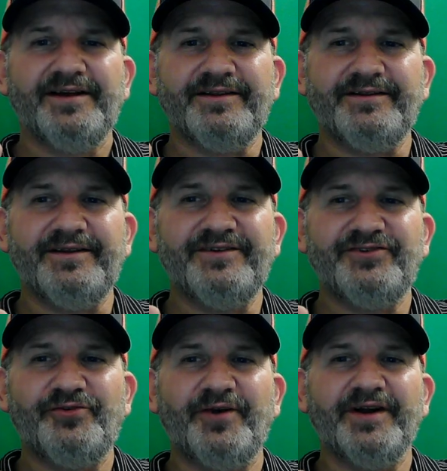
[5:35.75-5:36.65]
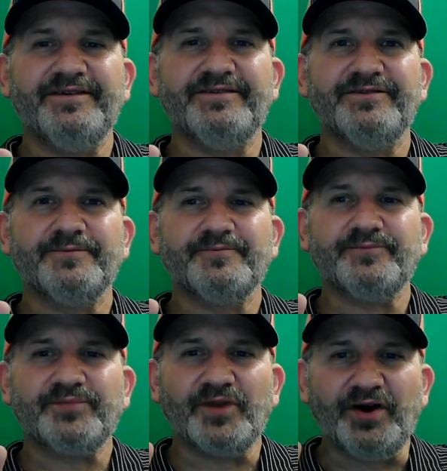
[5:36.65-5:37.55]
And these trends
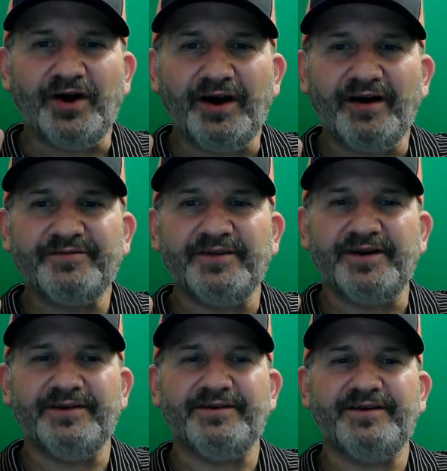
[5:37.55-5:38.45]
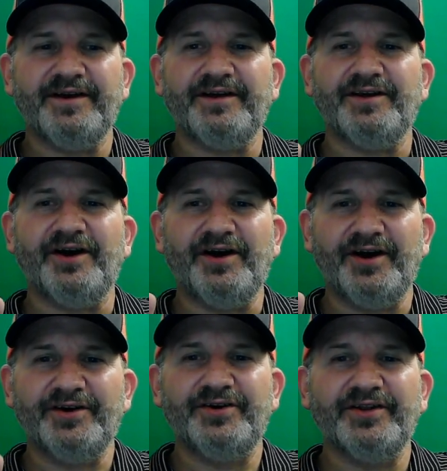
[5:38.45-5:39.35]
often indicate
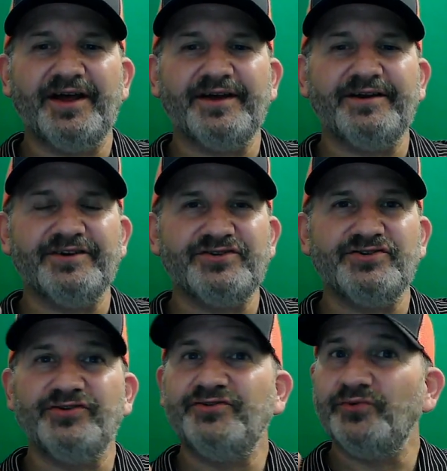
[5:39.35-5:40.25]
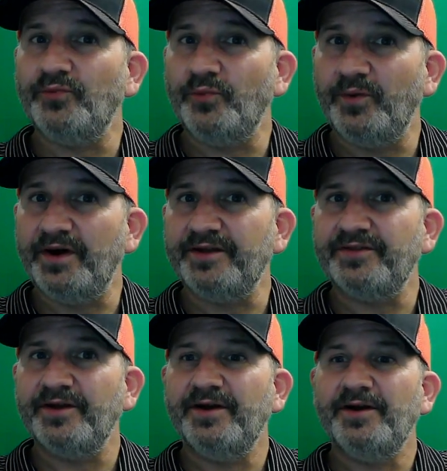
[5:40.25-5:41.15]
underlying issues
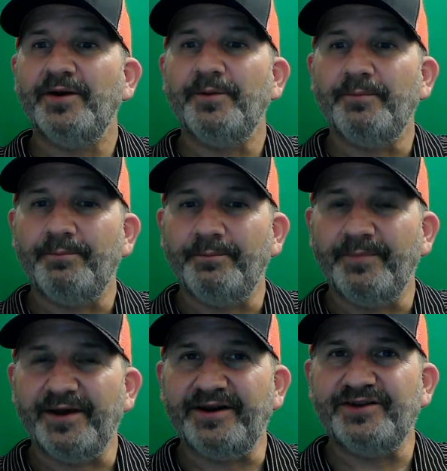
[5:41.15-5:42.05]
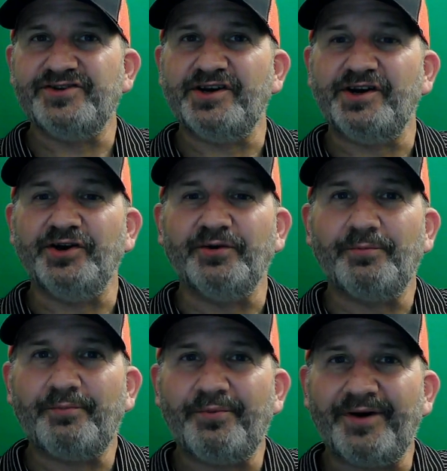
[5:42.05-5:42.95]
with managerial
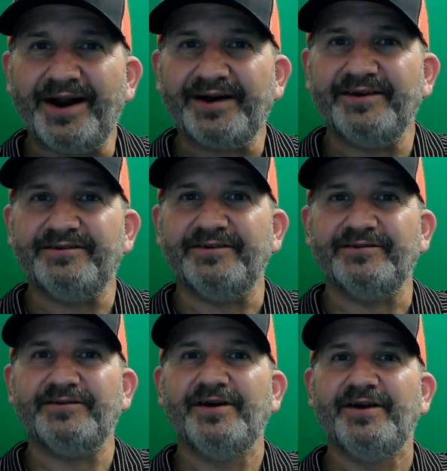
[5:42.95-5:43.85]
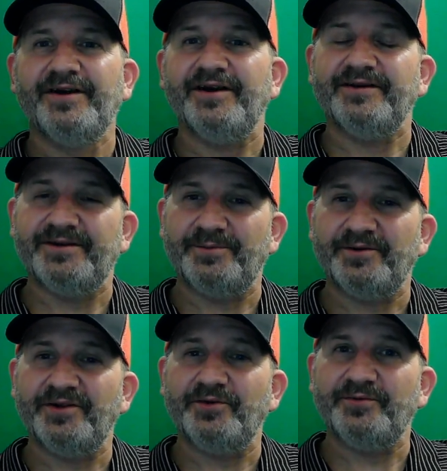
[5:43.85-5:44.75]
practices, and
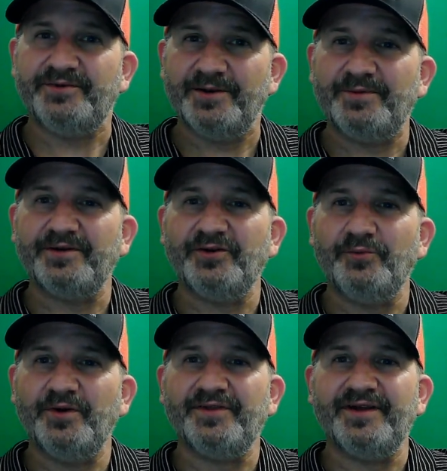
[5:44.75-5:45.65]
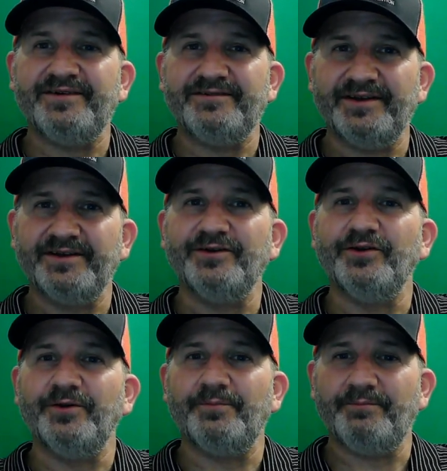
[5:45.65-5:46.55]
typically with a
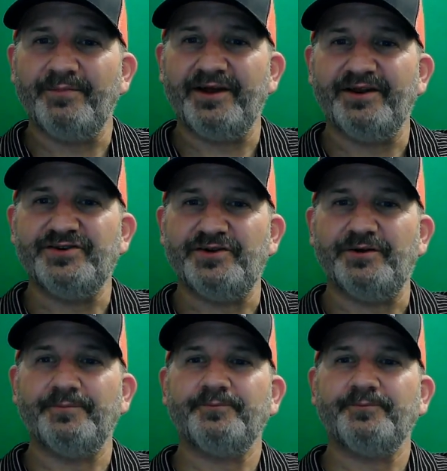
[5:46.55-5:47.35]
single manager.